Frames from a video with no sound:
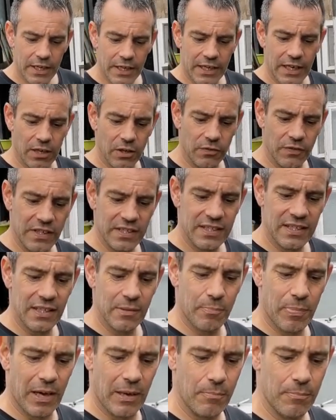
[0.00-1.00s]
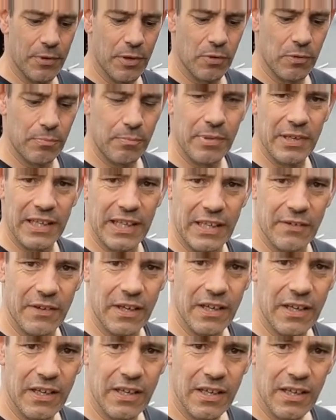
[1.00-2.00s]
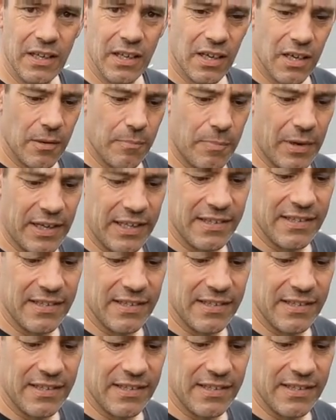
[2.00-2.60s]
Now this little pump, you wouldn't believe it, but it